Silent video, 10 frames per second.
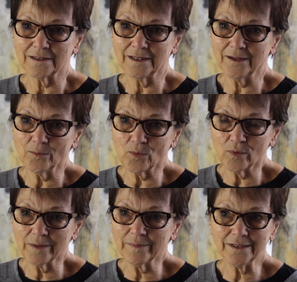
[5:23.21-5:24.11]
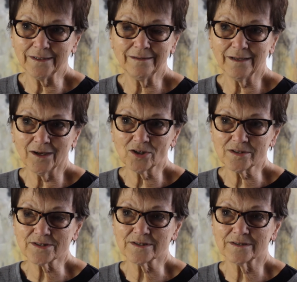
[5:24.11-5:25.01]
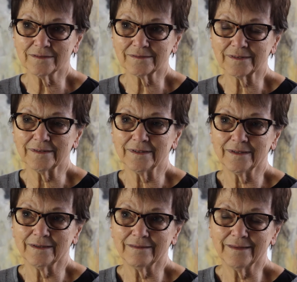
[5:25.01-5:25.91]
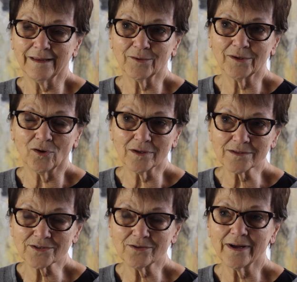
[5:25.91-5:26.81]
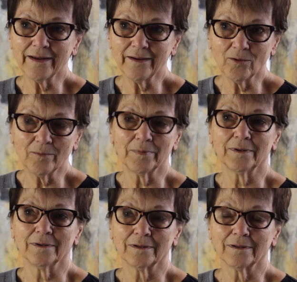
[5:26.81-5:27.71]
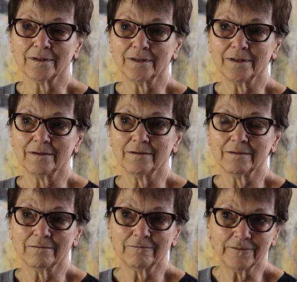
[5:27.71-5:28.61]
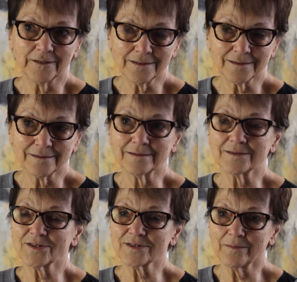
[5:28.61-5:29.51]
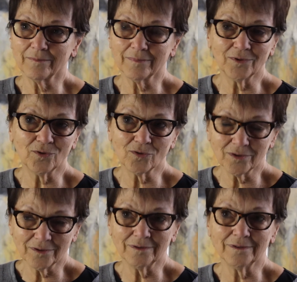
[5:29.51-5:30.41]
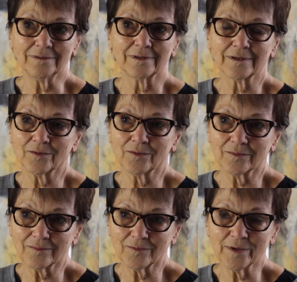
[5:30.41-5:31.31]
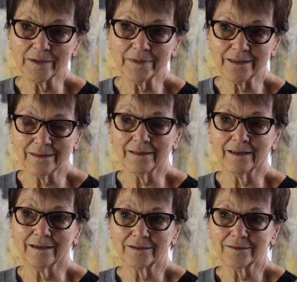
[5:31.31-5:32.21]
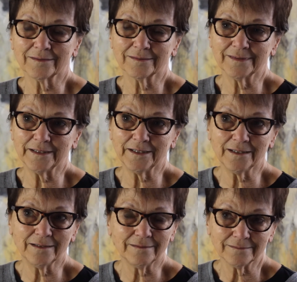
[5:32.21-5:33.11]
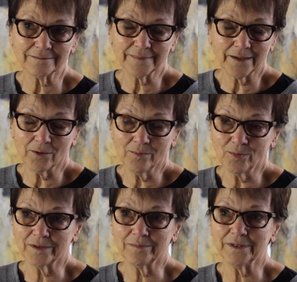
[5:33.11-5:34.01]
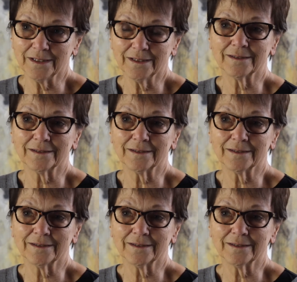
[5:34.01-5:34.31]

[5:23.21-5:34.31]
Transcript: help women in the arts, that would also help fund some local women that need help would be